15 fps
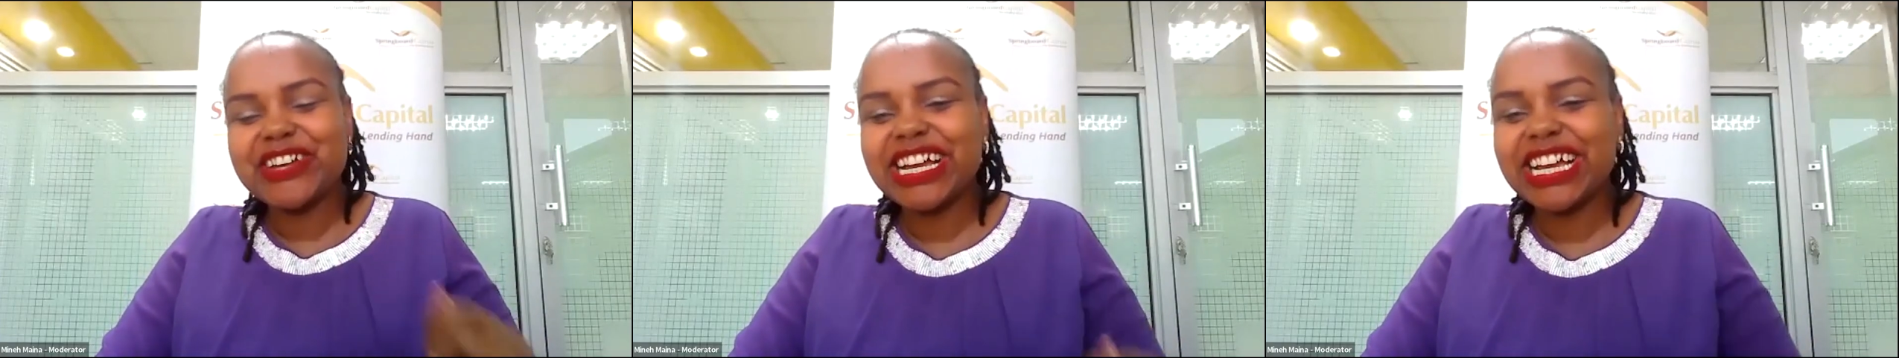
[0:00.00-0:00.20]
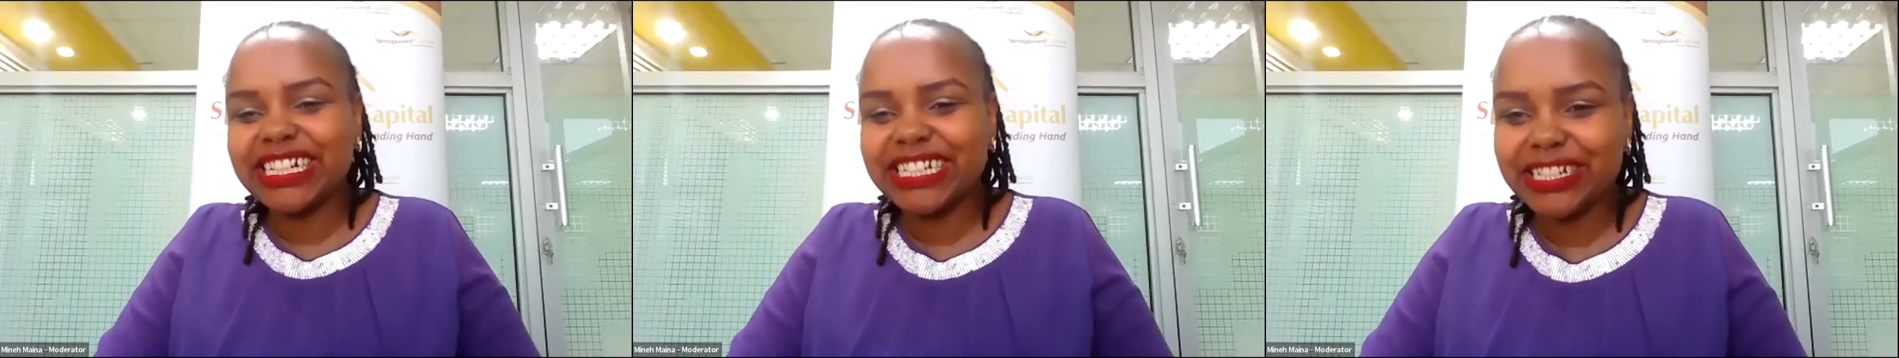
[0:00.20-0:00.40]
So
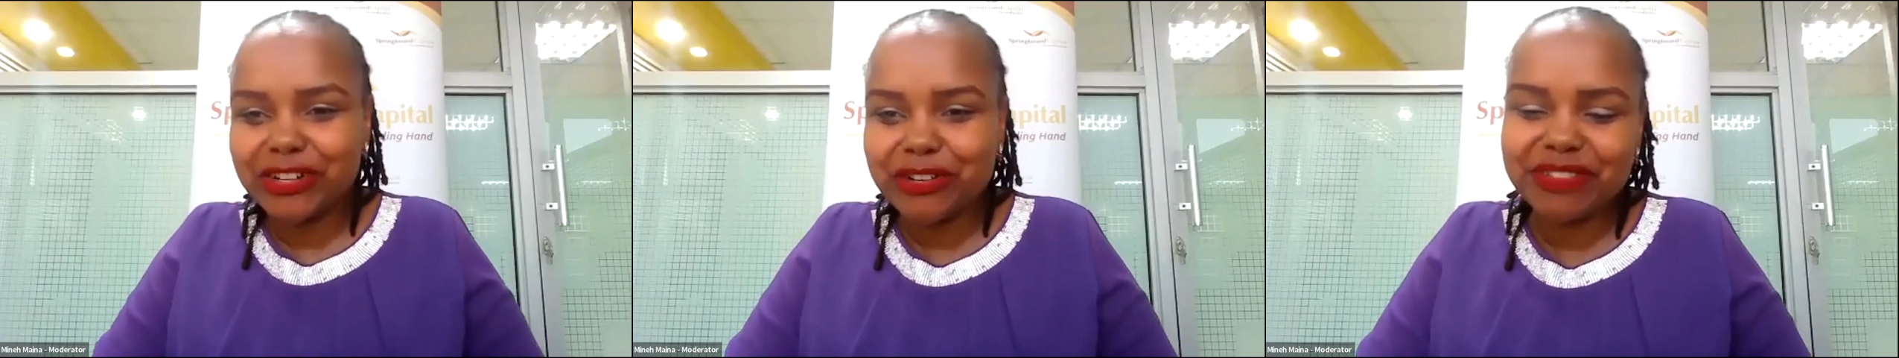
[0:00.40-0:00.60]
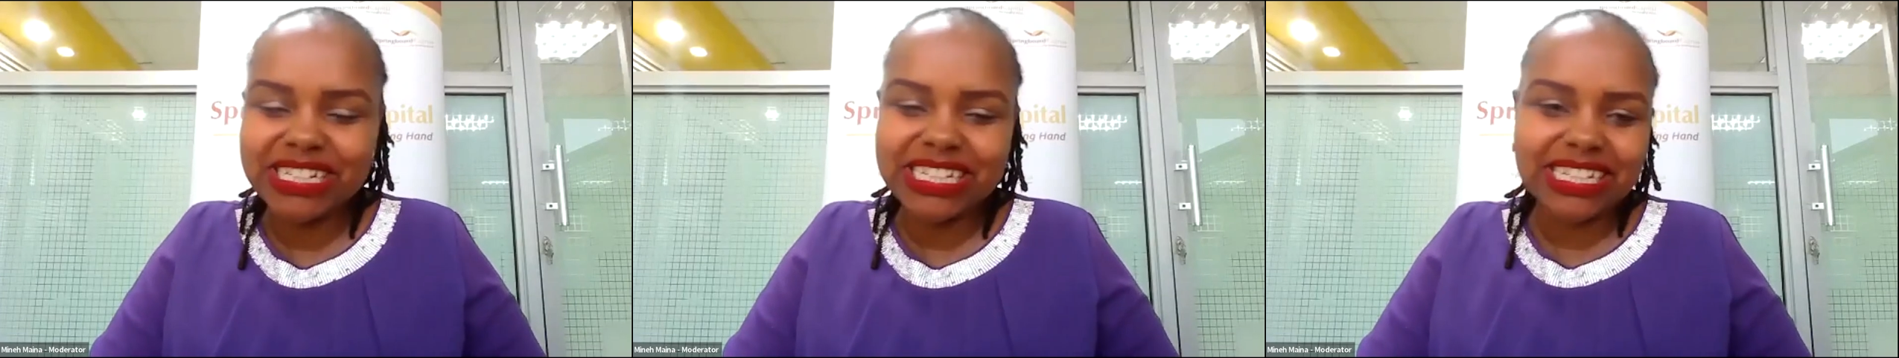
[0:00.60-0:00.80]
you're getting
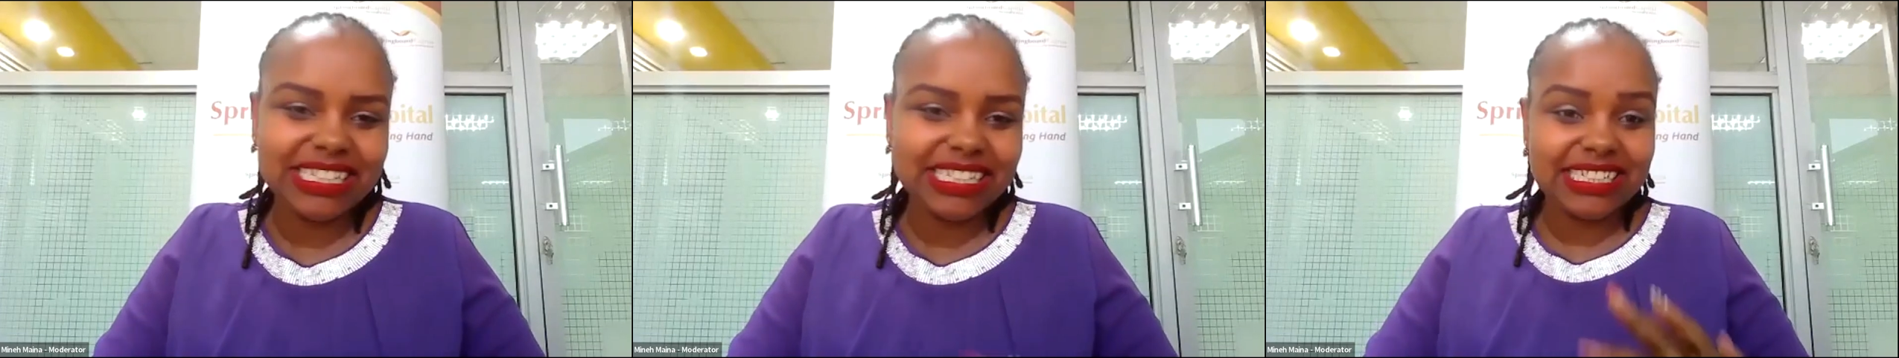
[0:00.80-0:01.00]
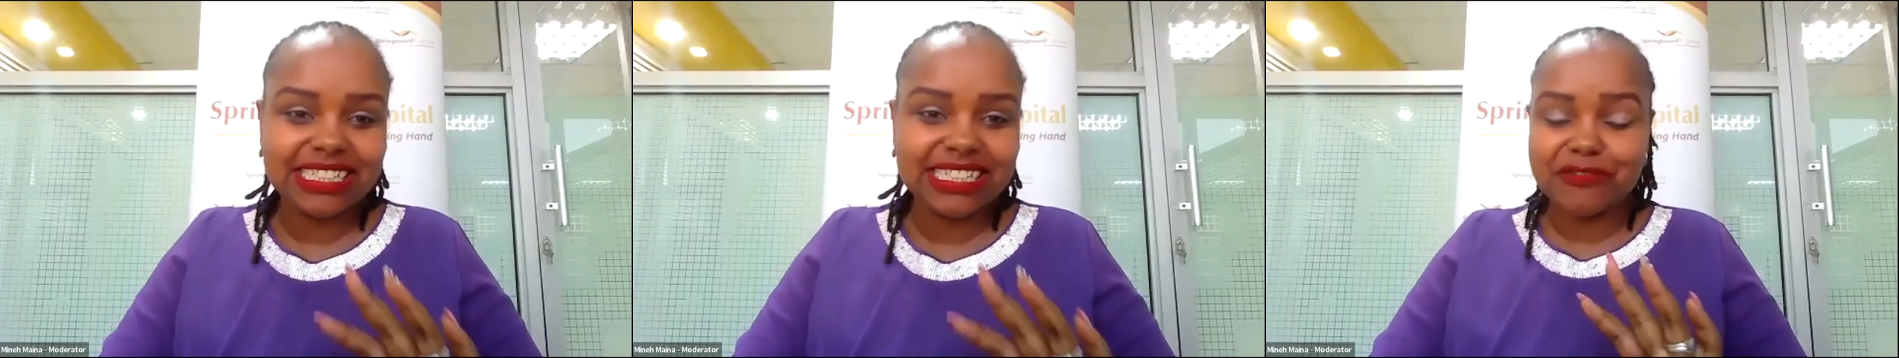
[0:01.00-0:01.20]
comments that
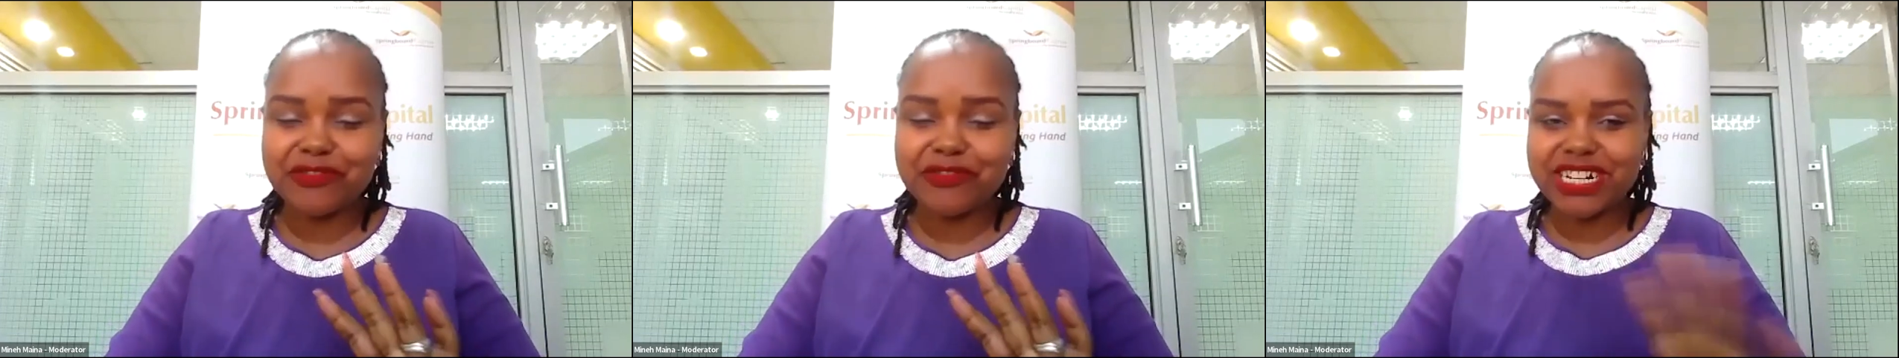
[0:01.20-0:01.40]
it is a